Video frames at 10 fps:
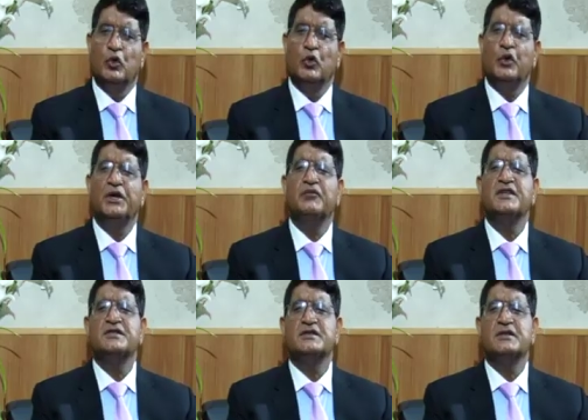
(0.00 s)
No, it
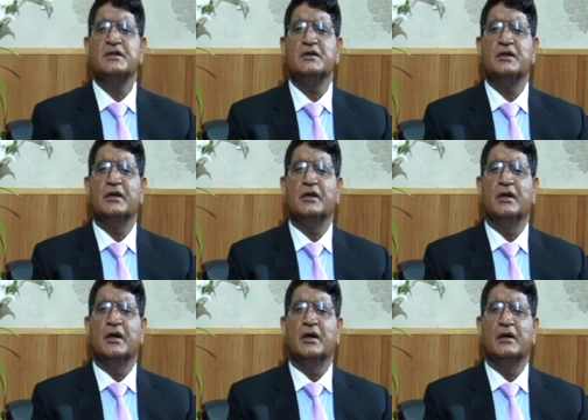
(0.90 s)
was
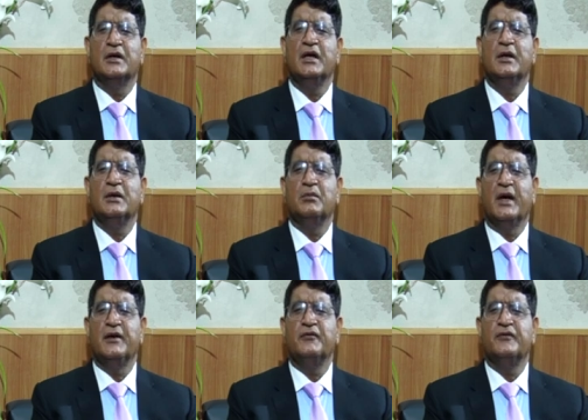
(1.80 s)

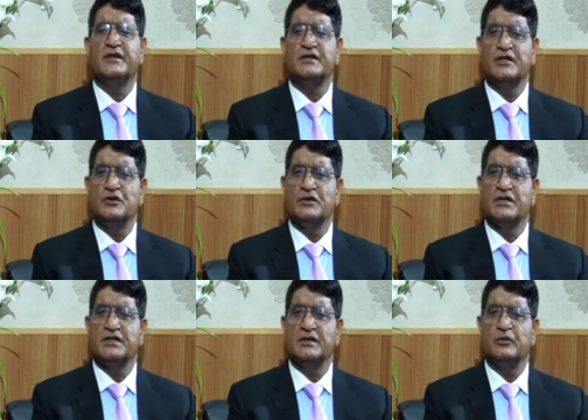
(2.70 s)
my first
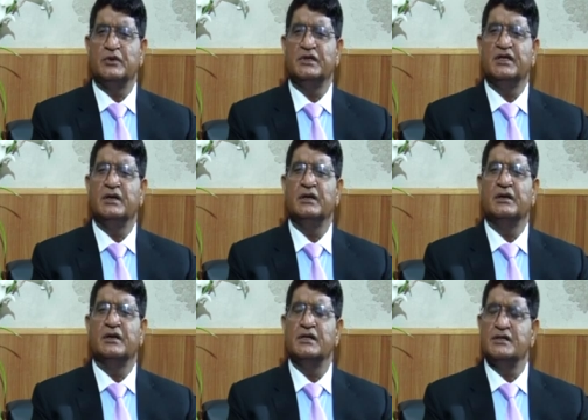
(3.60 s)
introduction with the
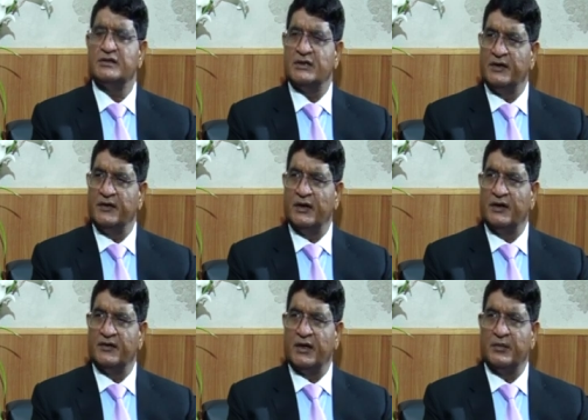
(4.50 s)
religious studies and
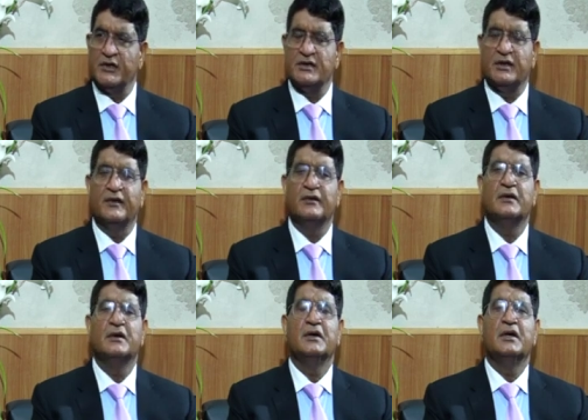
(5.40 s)
Islamic studies.
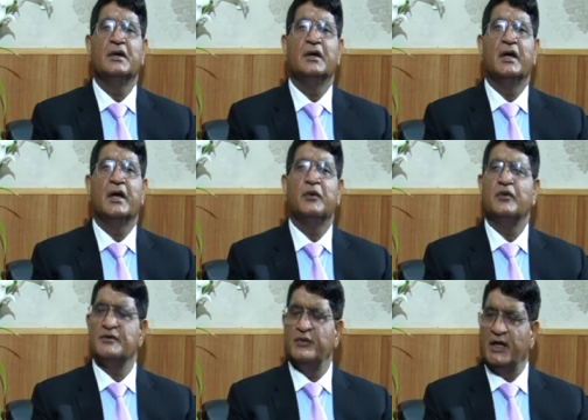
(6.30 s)
It
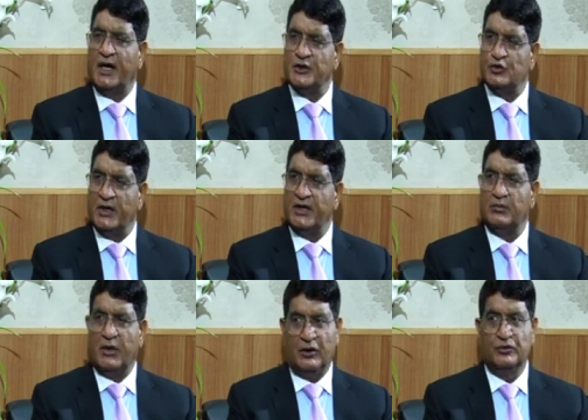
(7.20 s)
was when I joined
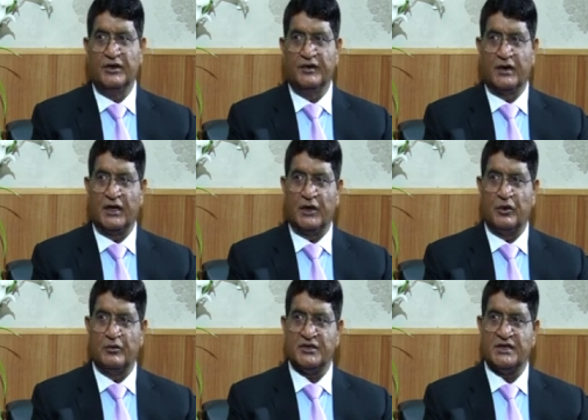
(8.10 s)
Bahauddin Zakariya
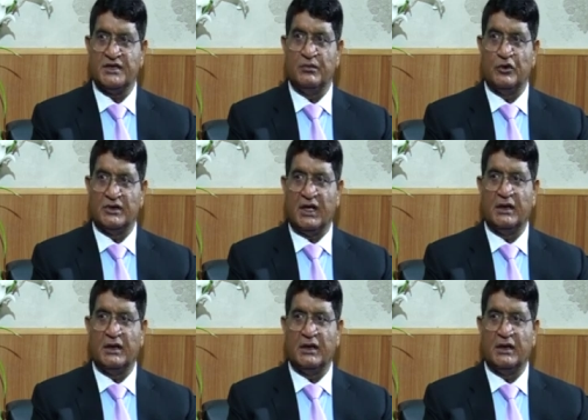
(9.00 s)
University, Multan.